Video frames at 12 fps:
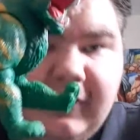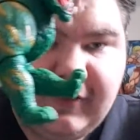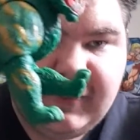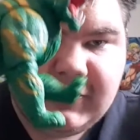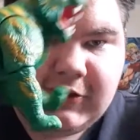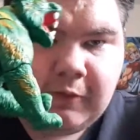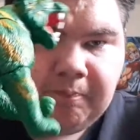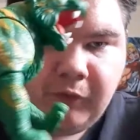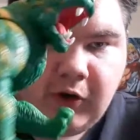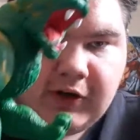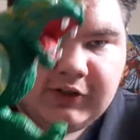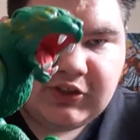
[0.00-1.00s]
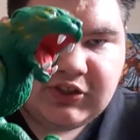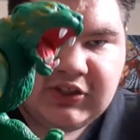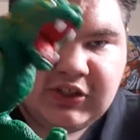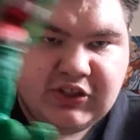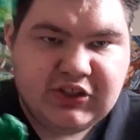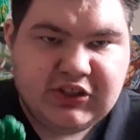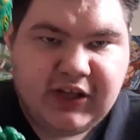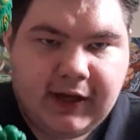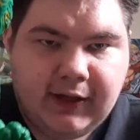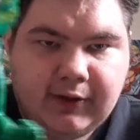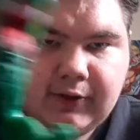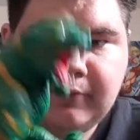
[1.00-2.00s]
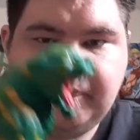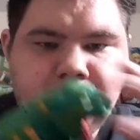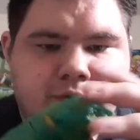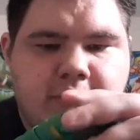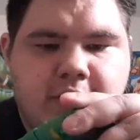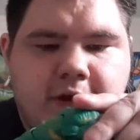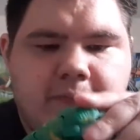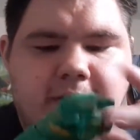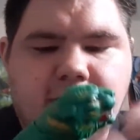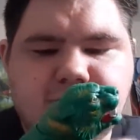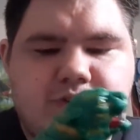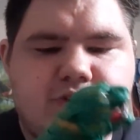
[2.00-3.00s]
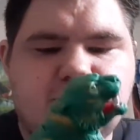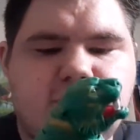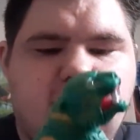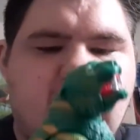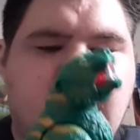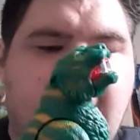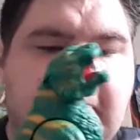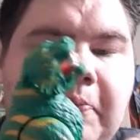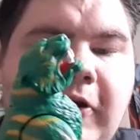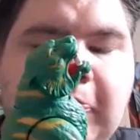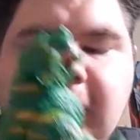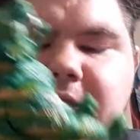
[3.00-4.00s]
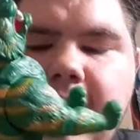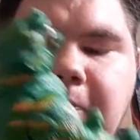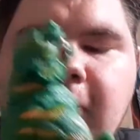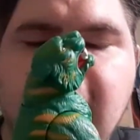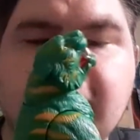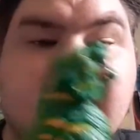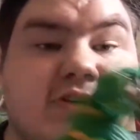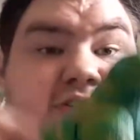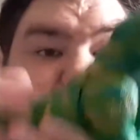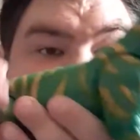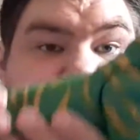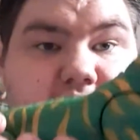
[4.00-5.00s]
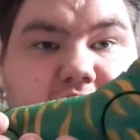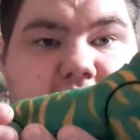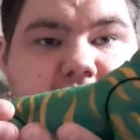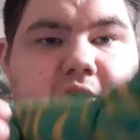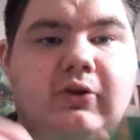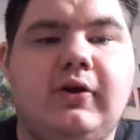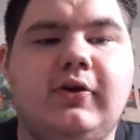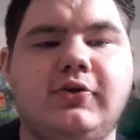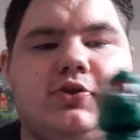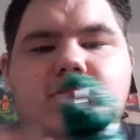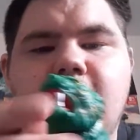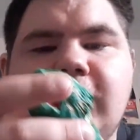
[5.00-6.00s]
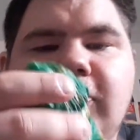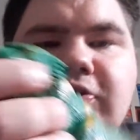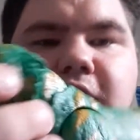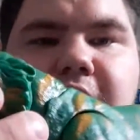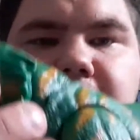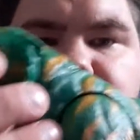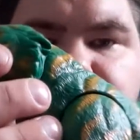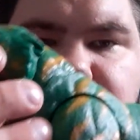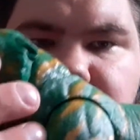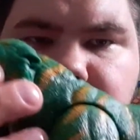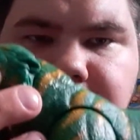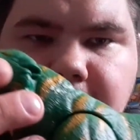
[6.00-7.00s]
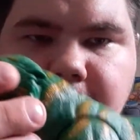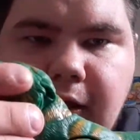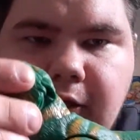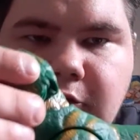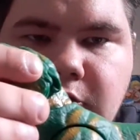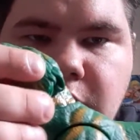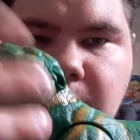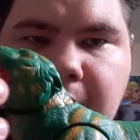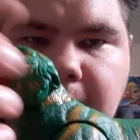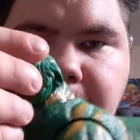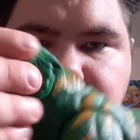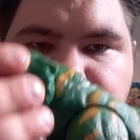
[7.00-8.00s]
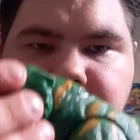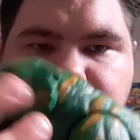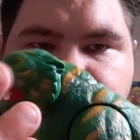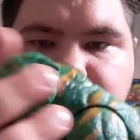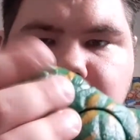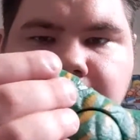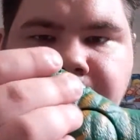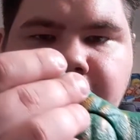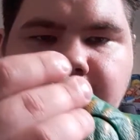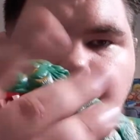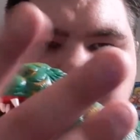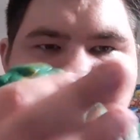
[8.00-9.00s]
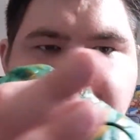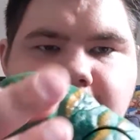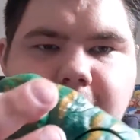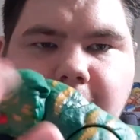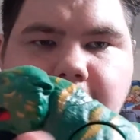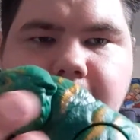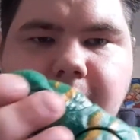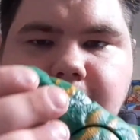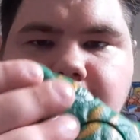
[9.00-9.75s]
this, where it's static. But as you just saw, I put him in that pose because he's articulated. So he's articulated here at the neck. You can go up, down, left, right,